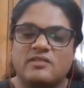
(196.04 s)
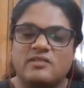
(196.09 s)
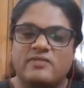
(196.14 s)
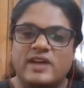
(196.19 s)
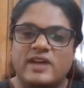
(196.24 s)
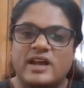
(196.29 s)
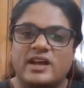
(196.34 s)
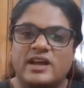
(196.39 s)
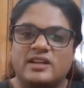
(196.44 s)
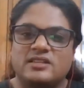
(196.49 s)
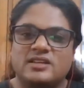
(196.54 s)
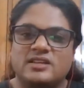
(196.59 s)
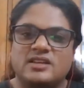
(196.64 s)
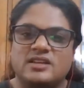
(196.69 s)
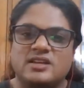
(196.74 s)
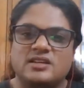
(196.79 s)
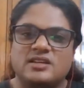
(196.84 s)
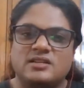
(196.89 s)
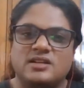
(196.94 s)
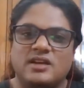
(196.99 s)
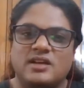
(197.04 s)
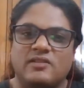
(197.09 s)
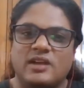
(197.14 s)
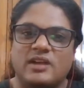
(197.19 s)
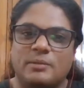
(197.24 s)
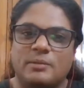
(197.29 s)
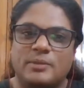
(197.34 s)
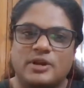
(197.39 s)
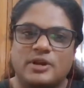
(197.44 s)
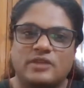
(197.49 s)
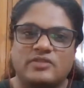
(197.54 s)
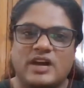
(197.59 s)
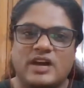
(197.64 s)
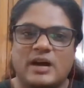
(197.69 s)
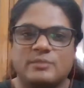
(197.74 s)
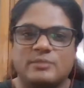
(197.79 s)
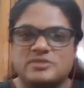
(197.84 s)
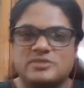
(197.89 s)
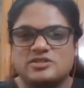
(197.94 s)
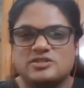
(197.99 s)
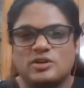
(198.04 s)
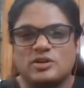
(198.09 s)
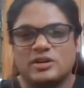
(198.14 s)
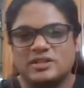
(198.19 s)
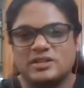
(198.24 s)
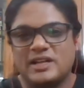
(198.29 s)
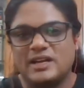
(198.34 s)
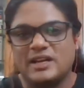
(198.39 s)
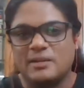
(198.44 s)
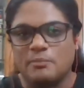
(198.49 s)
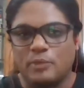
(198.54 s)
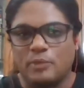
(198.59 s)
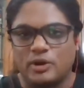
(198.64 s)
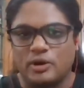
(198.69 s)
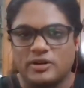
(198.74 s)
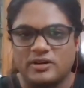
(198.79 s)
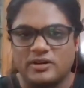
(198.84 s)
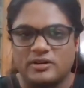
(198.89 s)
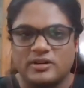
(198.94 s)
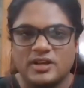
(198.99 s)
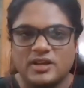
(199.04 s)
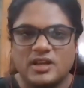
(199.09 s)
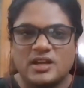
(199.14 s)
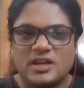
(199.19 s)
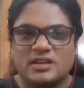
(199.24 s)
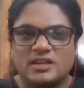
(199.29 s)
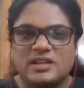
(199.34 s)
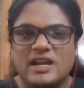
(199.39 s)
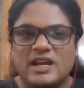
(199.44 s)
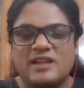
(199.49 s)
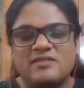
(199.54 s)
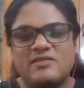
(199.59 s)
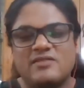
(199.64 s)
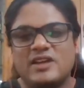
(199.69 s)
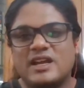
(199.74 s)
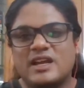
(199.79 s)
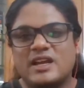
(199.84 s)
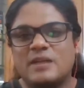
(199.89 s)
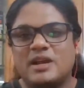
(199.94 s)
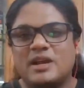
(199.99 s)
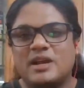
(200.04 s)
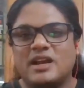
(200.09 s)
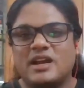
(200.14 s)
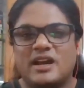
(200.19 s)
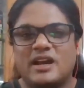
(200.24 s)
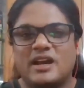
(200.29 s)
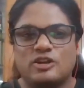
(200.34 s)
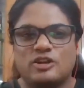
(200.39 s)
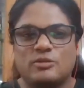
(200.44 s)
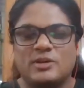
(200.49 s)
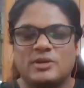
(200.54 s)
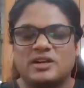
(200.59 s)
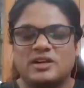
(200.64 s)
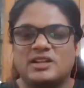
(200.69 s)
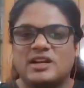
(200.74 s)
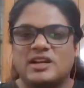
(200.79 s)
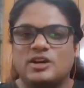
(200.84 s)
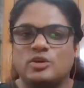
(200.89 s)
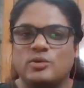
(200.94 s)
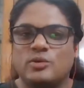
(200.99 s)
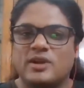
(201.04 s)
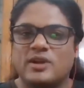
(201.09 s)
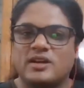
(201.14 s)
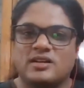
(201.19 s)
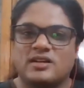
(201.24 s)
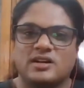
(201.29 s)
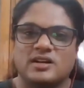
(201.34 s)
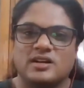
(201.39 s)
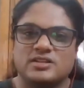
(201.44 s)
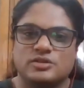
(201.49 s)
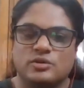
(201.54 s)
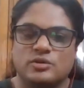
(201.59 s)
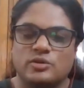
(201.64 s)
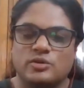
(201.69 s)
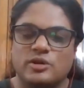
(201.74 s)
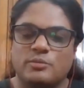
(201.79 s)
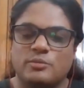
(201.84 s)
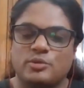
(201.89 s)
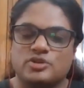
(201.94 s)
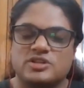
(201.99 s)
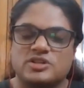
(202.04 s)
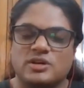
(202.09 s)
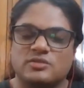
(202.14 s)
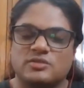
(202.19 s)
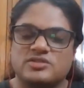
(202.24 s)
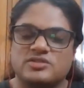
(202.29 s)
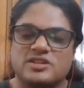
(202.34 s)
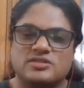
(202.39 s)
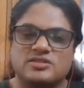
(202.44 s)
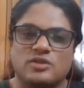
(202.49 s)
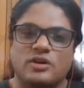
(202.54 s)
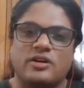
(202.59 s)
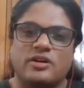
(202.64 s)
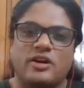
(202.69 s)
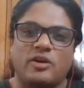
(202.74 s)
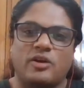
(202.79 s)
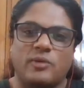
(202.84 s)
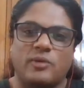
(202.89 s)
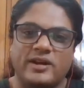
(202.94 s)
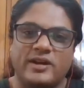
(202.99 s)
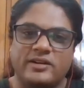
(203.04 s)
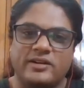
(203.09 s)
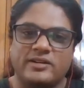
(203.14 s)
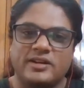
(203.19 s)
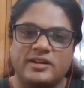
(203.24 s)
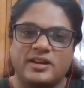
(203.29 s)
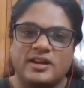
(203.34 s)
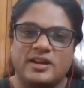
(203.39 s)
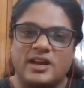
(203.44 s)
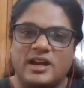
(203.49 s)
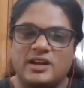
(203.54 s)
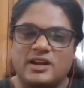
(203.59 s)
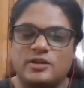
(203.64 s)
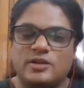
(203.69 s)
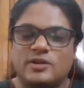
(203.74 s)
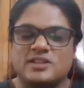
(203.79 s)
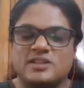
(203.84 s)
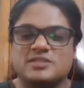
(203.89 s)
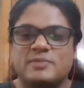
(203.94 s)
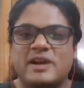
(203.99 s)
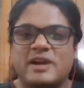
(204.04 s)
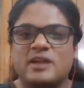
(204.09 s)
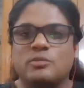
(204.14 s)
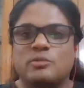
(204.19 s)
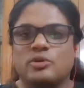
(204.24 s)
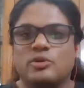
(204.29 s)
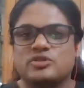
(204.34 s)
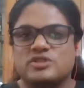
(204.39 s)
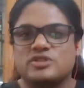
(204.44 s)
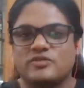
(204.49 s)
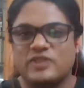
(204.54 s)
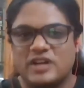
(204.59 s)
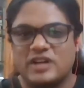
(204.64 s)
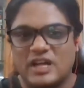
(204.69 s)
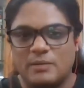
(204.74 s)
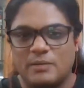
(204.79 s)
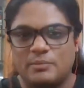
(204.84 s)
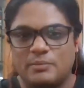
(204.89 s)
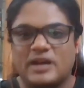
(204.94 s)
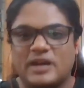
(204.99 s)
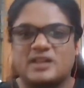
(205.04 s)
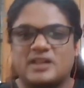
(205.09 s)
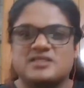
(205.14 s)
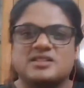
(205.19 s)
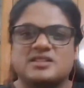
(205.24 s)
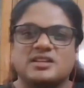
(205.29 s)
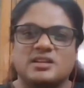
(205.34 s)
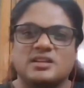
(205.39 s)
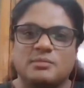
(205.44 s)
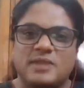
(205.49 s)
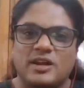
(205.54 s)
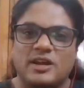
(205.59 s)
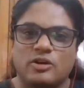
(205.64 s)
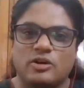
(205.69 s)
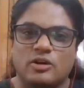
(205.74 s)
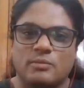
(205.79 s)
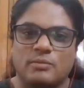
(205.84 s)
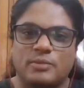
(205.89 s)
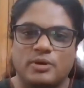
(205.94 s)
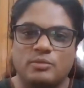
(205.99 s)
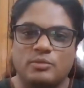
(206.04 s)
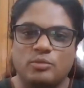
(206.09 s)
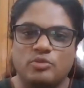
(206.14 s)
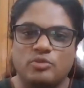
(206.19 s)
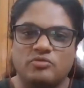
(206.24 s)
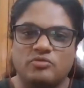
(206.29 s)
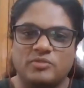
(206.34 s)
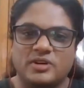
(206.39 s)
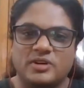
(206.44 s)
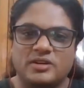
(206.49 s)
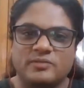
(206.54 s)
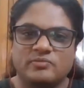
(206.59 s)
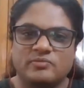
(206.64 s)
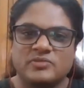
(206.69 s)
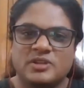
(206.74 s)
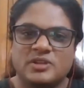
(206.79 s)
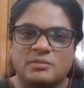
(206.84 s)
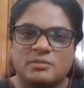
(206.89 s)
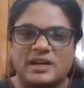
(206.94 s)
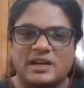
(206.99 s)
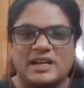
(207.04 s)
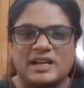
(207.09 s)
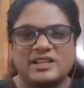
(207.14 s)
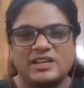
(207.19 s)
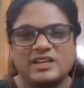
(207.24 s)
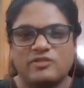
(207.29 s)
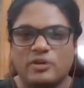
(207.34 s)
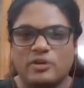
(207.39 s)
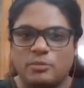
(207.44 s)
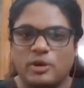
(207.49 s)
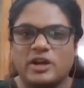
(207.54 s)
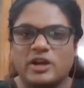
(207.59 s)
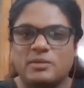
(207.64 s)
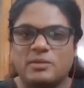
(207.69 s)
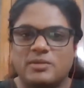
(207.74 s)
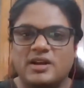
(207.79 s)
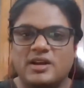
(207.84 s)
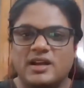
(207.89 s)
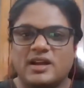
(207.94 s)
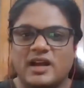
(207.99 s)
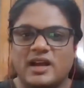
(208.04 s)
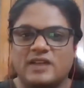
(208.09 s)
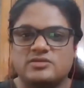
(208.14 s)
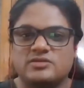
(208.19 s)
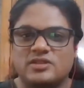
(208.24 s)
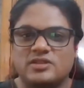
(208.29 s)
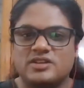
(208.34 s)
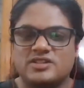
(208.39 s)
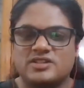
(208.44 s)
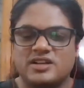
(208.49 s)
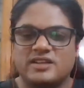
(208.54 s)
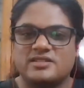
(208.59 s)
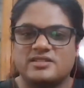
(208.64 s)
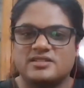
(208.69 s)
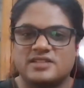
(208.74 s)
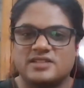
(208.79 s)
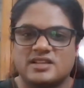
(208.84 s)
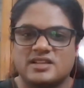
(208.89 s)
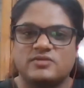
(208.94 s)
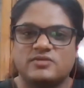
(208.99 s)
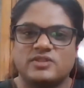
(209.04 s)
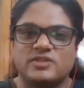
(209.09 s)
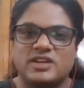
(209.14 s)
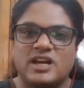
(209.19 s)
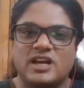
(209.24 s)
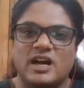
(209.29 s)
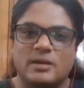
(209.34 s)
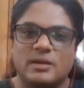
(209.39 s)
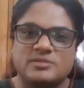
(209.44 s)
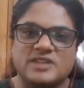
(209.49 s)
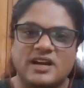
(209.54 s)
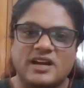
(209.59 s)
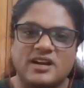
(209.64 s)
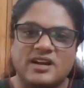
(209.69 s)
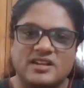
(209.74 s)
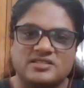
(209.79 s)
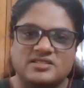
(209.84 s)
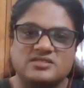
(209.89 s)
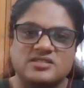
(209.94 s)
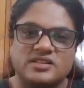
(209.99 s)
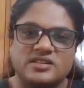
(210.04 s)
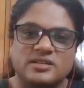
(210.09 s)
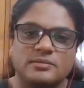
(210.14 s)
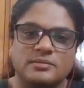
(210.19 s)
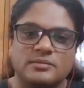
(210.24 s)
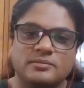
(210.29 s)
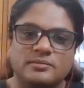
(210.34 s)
where the development of the arms is not that important, then you can make an argument that doing curls or doing pushdowns is not required. And you can spend most of your time practicing the main compound movement. But I think for bodybuilding, isolation exercises for the arms are necessary.